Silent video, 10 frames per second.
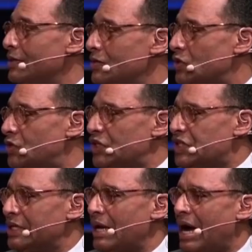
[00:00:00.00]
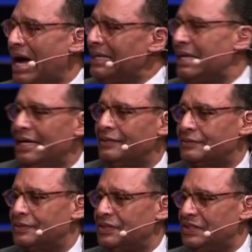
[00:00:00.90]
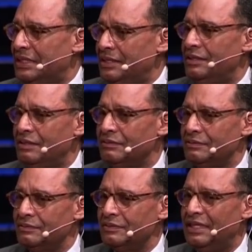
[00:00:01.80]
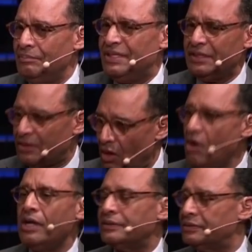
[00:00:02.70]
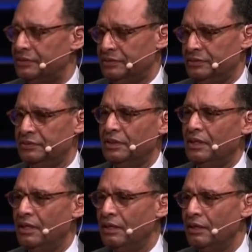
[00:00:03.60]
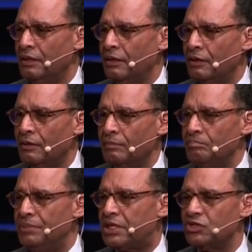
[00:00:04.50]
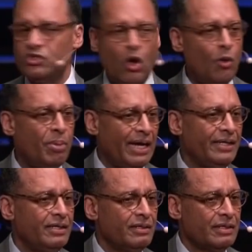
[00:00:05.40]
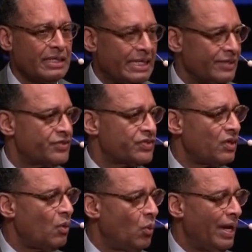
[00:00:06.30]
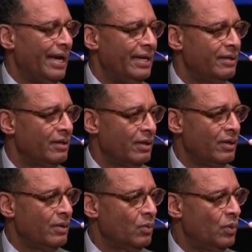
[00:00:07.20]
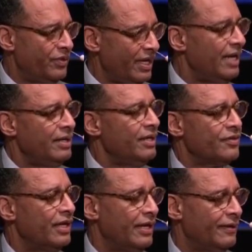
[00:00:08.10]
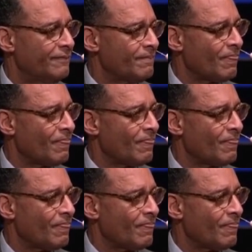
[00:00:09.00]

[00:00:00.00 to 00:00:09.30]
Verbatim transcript: so she said, I like to see them get caught because nobody gets away with anything.